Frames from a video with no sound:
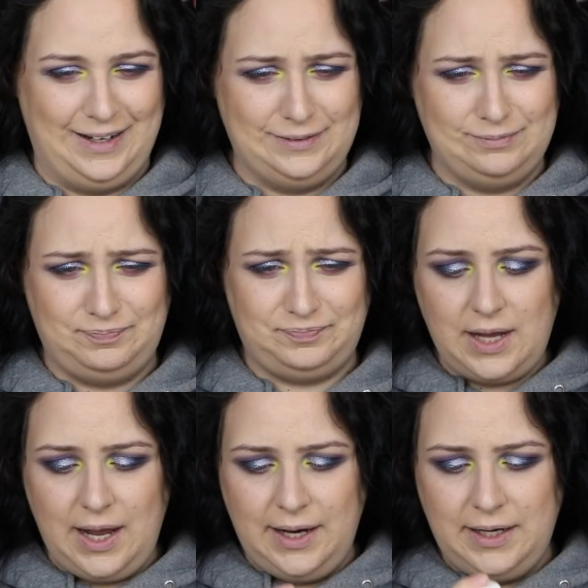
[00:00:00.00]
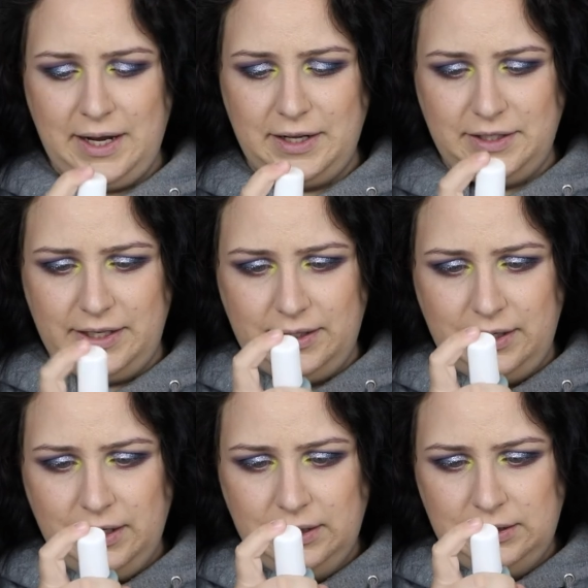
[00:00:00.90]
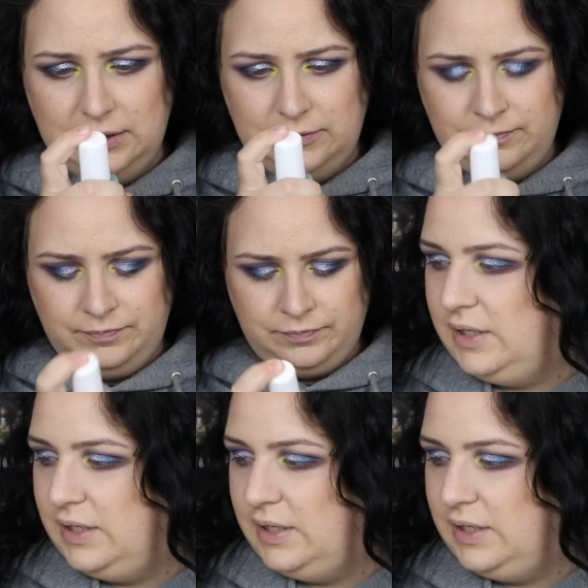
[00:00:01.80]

god. I inhaled it.